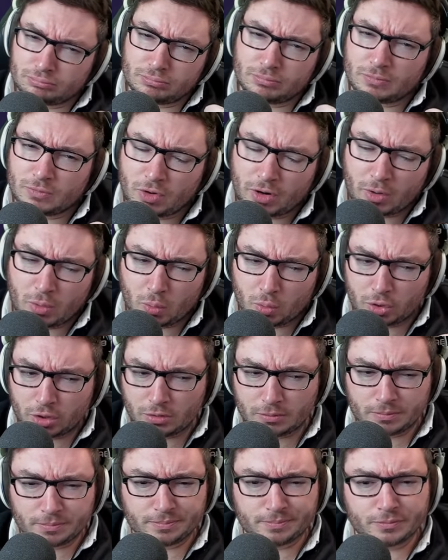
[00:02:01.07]
Right, all good?
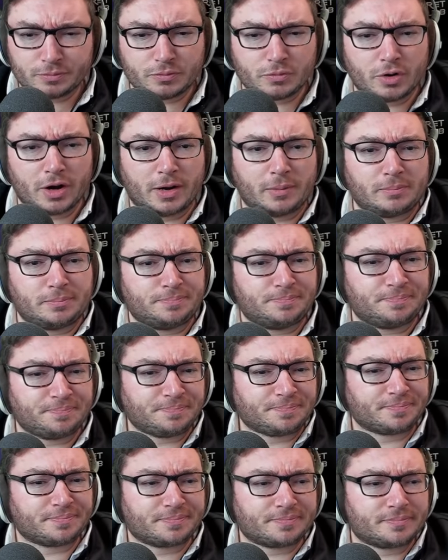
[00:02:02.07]
Right.
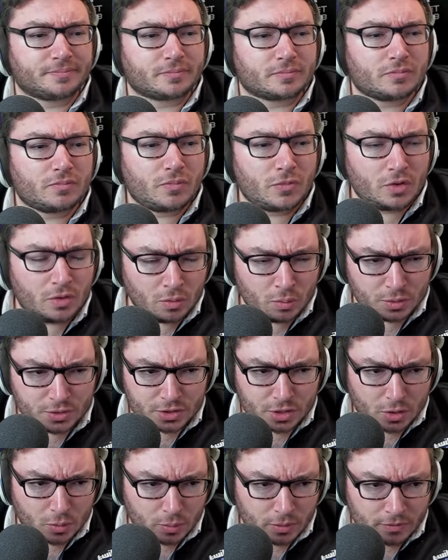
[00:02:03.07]
We'll
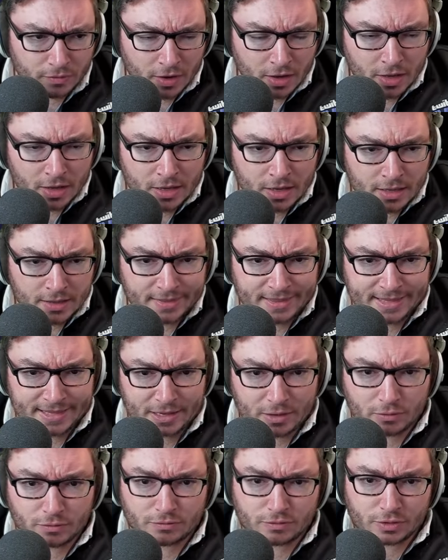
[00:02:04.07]
start with the
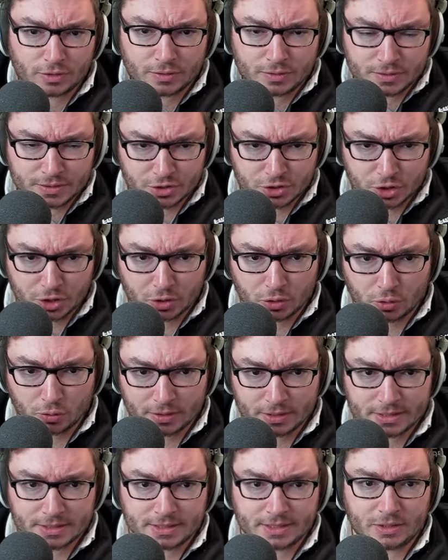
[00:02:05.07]
runes, as you can
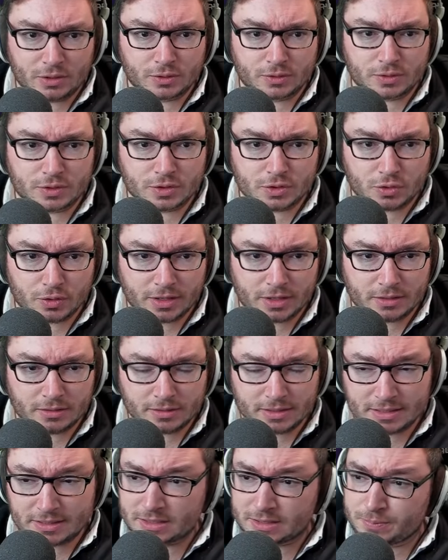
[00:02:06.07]
already see on screen.
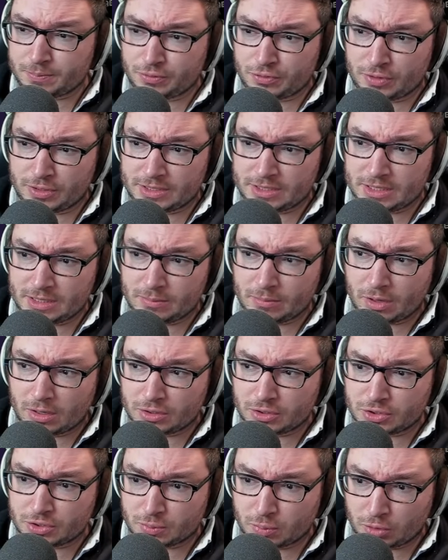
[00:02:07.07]
This is pretty
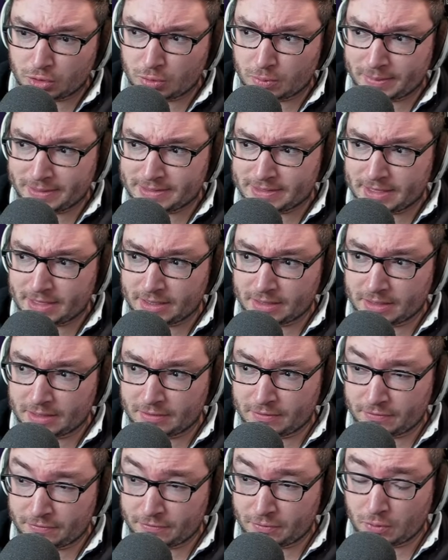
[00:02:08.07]
much what you'll be taking
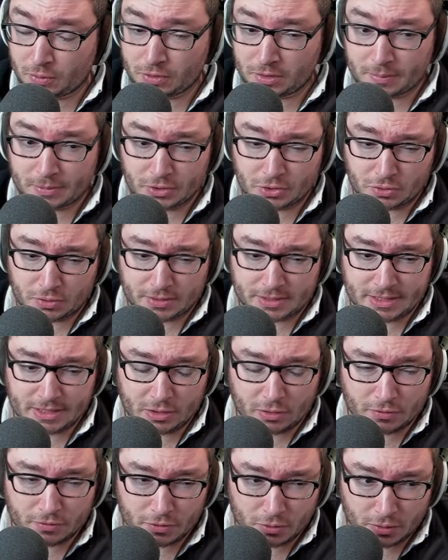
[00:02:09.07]
for the majority
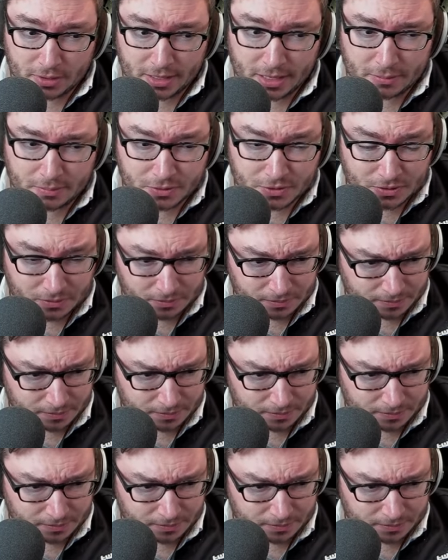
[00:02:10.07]
of your games.